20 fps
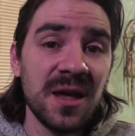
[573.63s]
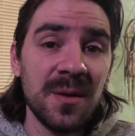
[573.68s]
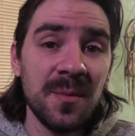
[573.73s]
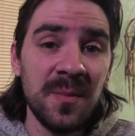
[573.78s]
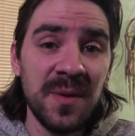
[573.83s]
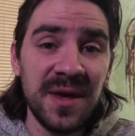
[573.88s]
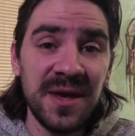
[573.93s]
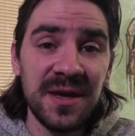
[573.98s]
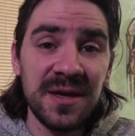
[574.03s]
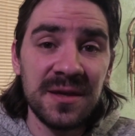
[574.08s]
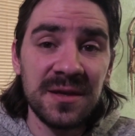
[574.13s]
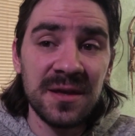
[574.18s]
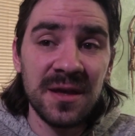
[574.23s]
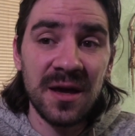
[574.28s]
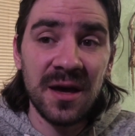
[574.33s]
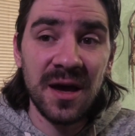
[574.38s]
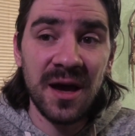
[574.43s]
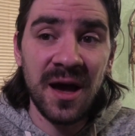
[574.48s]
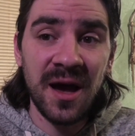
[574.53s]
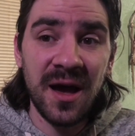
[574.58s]
being
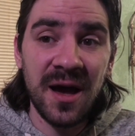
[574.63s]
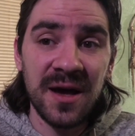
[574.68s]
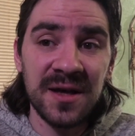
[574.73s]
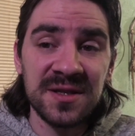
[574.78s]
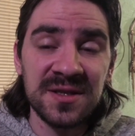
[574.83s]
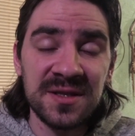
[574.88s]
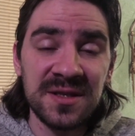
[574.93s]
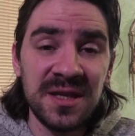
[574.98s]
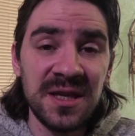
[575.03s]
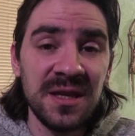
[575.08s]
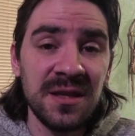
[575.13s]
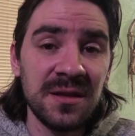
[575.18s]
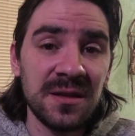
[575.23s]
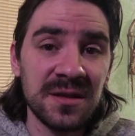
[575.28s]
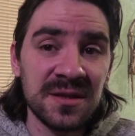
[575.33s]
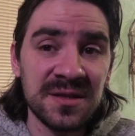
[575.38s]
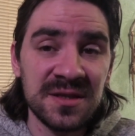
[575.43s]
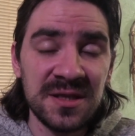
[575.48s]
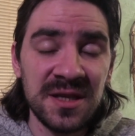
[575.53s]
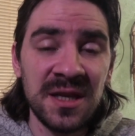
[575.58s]

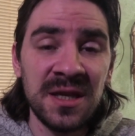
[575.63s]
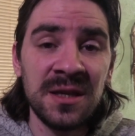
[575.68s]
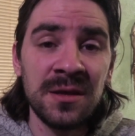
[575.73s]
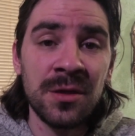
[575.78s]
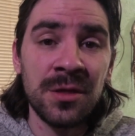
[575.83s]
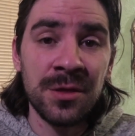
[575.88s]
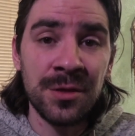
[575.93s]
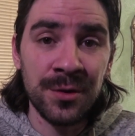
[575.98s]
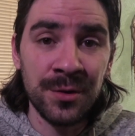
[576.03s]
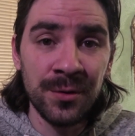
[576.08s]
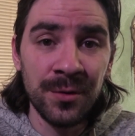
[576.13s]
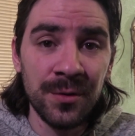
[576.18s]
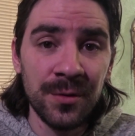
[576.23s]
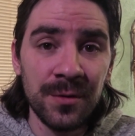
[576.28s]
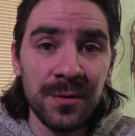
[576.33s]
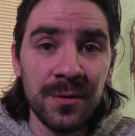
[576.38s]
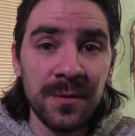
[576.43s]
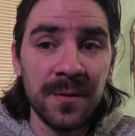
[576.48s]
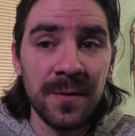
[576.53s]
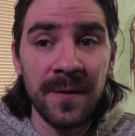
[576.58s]
seen
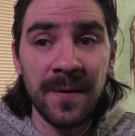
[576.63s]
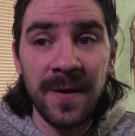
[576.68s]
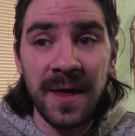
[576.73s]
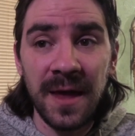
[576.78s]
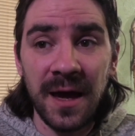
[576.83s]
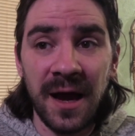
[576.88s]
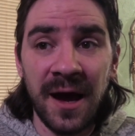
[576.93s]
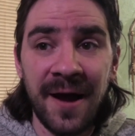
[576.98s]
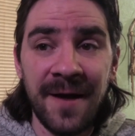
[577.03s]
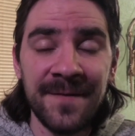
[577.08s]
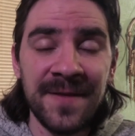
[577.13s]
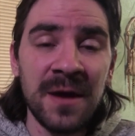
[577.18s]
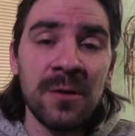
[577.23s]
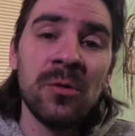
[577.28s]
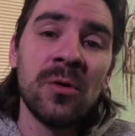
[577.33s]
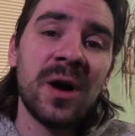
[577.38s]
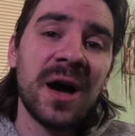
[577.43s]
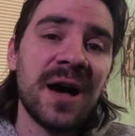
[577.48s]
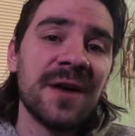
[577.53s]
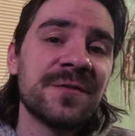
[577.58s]
through, they
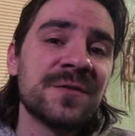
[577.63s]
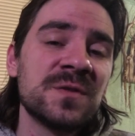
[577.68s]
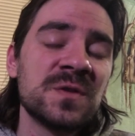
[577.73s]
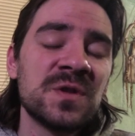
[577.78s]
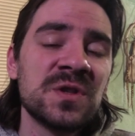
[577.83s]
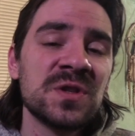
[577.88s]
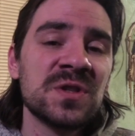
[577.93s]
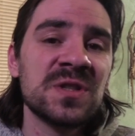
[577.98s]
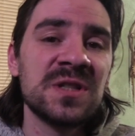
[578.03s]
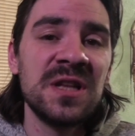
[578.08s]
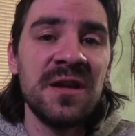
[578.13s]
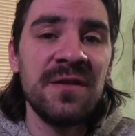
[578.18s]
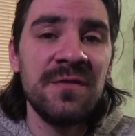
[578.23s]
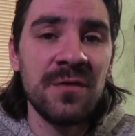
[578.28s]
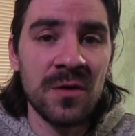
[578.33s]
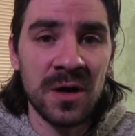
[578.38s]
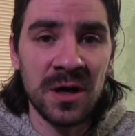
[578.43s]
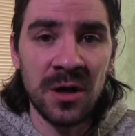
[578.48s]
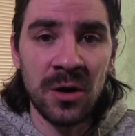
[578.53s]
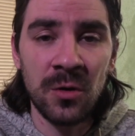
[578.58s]
will have to just leave
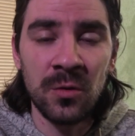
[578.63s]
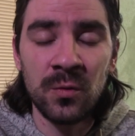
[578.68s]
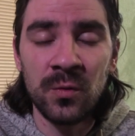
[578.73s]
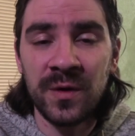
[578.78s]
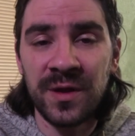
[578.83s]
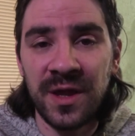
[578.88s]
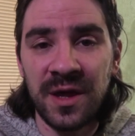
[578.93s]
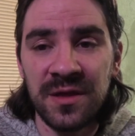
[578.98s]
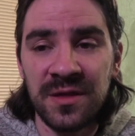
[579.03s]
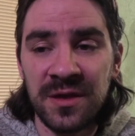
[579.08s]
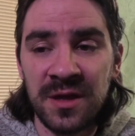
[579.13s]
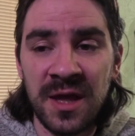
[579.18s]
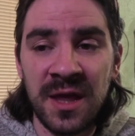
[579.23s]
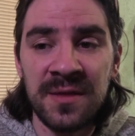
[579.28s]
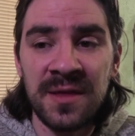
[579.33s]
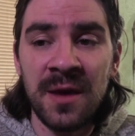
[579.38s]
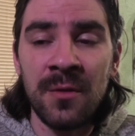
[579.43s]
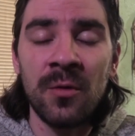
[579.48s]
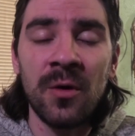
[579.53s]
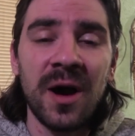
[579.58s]
you alone with it. Yeah,
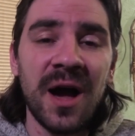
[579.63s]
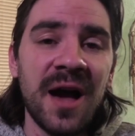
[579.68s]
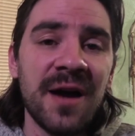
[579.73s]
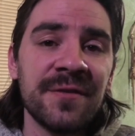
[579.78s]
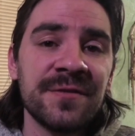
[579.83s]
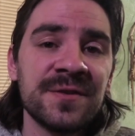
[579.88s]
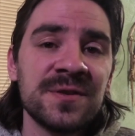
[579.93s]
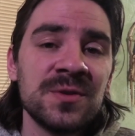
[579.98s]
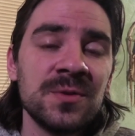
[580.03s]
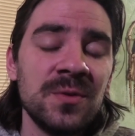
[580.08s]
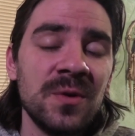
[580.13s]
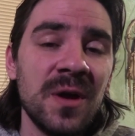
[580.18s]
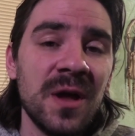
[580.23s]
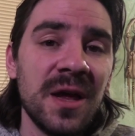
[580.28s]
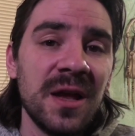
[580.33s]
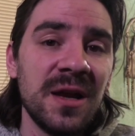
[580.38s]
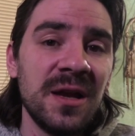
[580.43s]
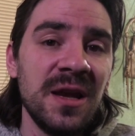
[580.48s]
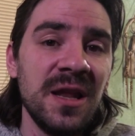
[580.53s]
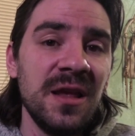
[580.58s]
they will have to
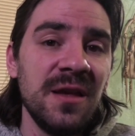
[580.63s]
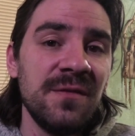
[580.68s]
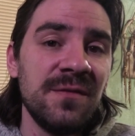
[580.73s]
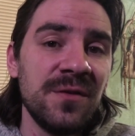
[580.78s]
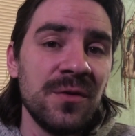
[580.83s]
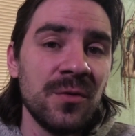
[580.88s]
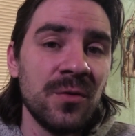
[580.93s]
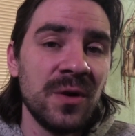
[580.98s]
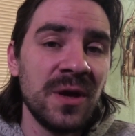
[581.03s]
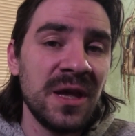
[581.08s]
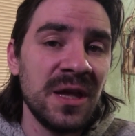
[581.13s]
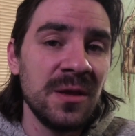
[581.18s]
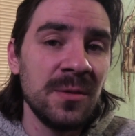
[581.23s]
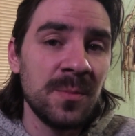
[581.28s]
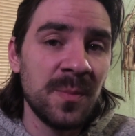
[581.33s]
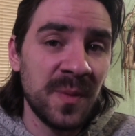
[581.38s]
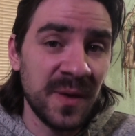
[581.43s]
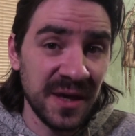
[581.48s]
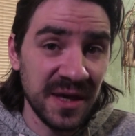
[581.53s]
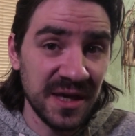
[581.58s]
leave you in
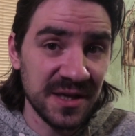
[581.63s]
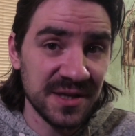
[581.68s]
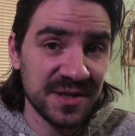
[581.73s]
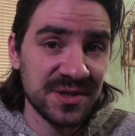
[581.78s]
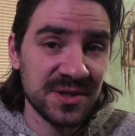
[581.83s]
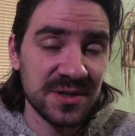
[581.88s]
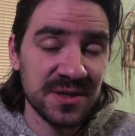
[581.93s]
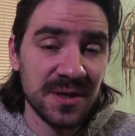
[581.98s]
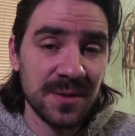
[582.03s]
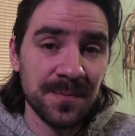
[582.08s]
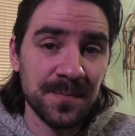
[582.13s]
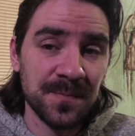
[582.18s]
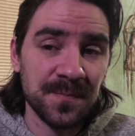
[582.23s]
peace